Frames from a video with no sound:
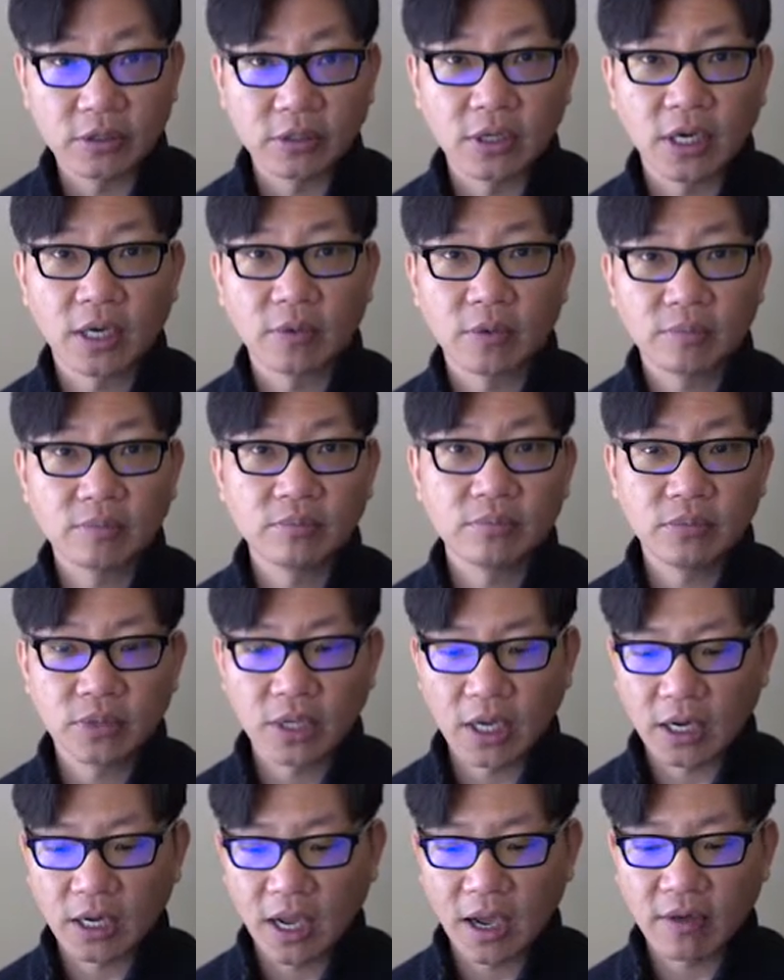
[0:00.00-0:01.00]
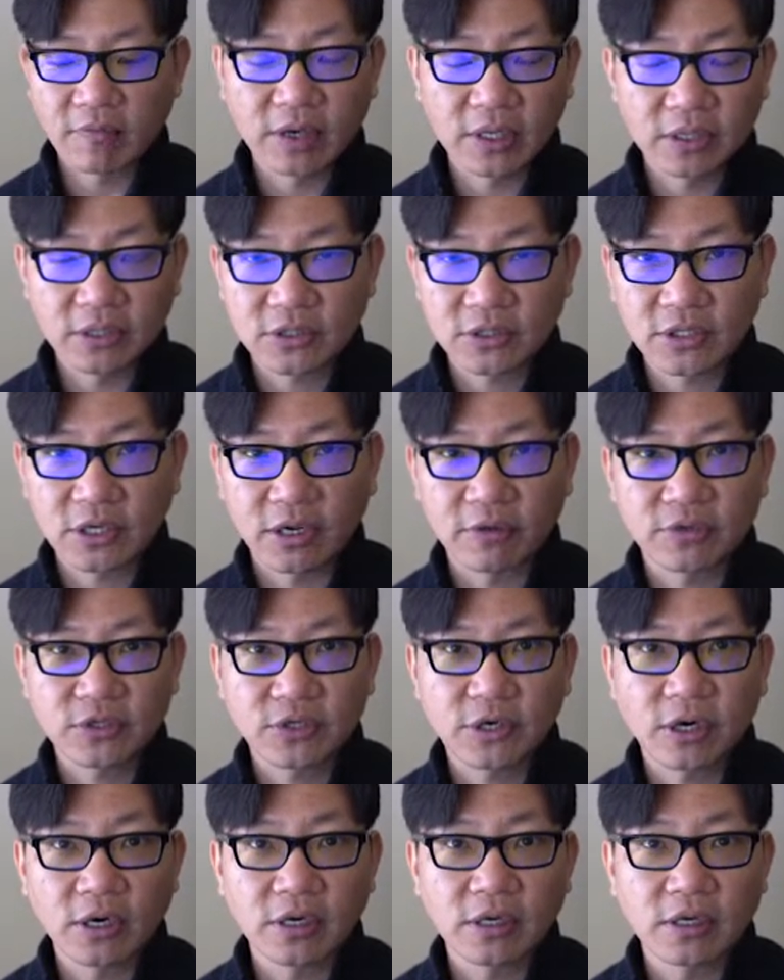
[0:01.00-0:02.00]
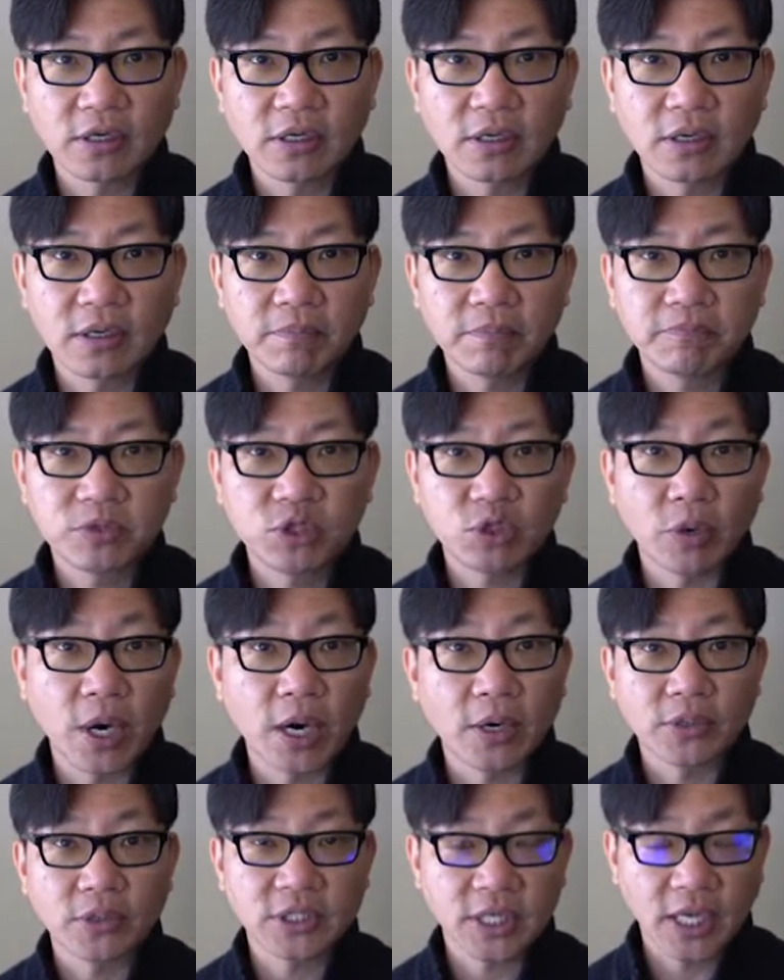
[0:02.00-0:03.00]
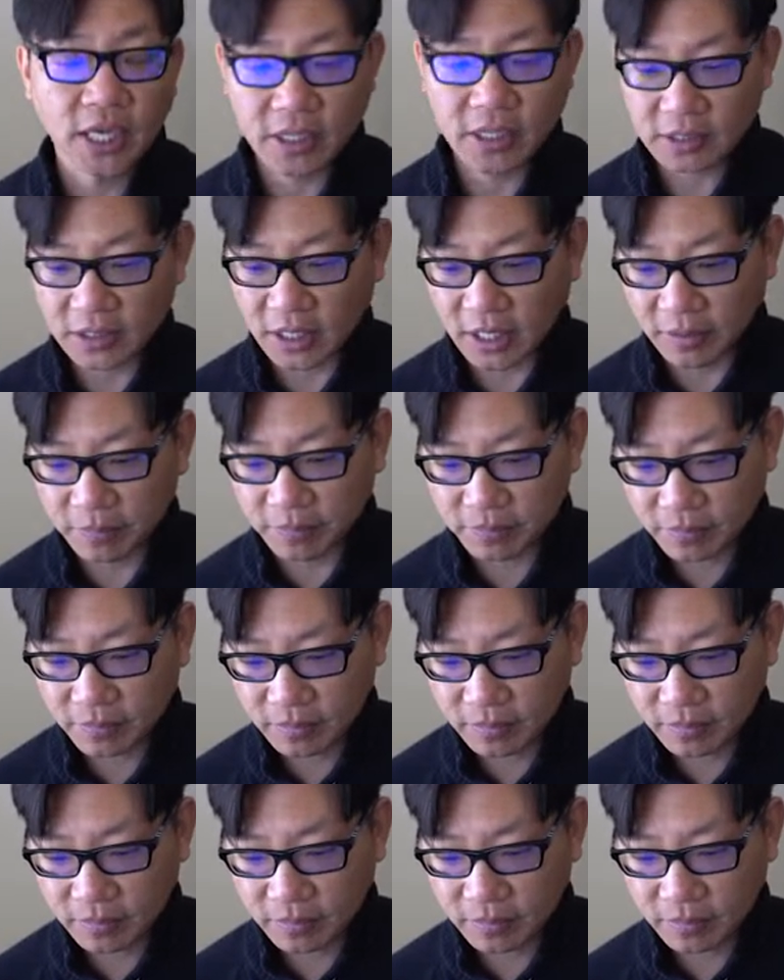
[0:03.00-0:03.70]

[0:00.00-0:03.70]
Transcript: you gotta have all this stuff started 2 hours ahead of time.